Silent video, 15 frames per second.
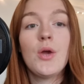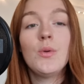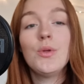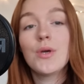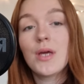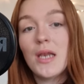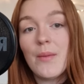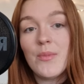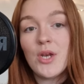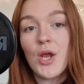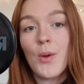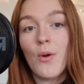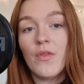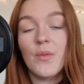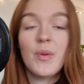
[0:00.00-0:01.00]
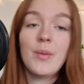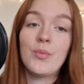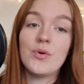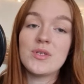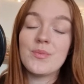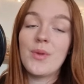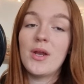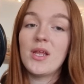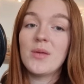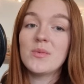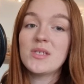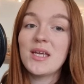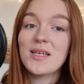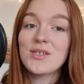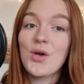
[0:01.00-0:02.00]
You can let me know on the Pitboards and
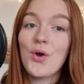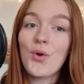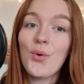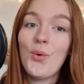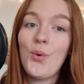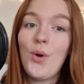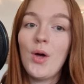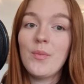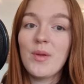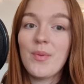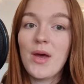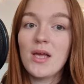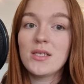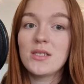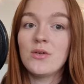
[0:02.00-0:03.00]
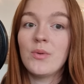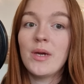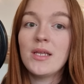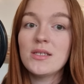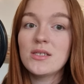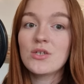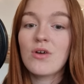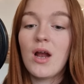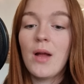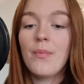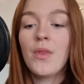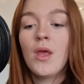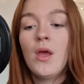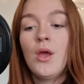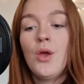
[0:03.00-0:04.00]
Podiums TikTok or on my personal
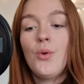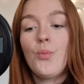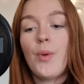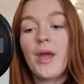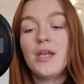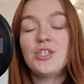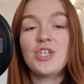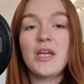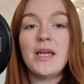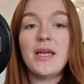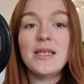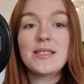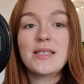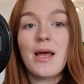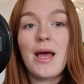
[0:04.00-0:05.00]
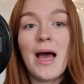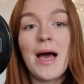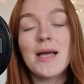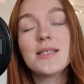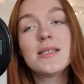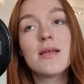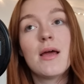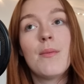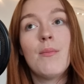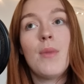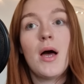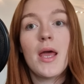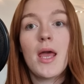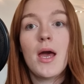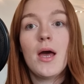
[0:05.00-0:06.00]
Instagram, which is at
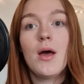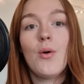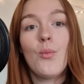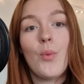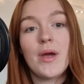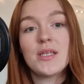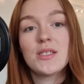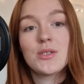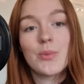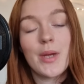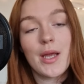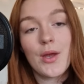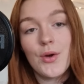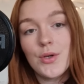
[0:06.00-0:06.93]
MayaWestwick_,